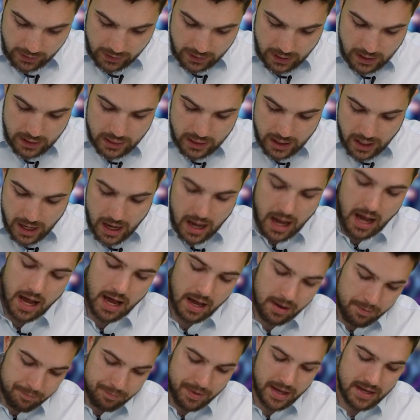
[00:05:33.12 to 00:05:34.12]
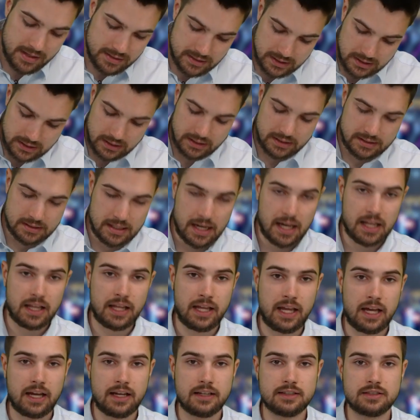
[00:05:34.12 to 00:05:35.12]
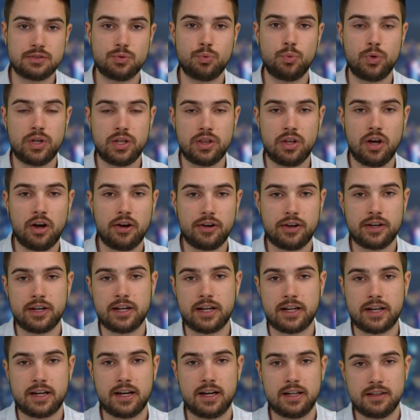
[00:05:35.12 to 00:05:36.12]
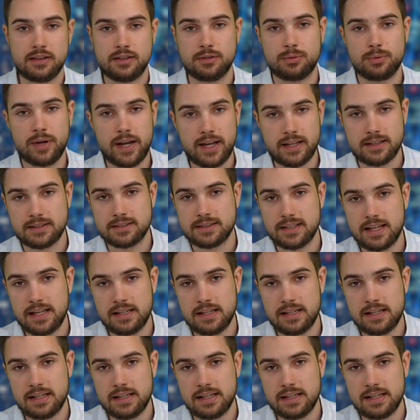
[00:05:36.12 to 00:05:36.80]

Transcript: they are basically telling us we're not going to cut the rates.